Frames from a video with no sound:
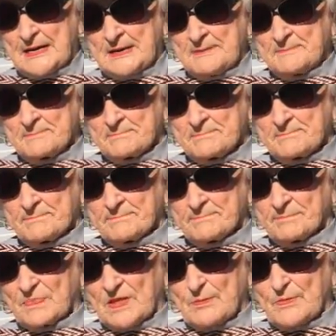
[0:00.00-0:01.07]
Because it was,
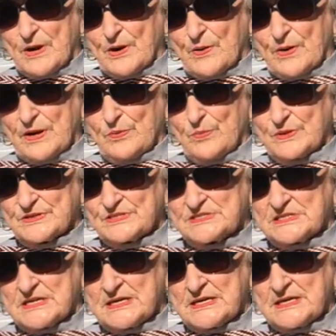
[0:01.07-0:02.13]
Mary
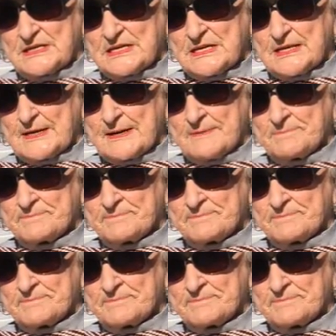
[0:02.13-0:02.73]
was in the.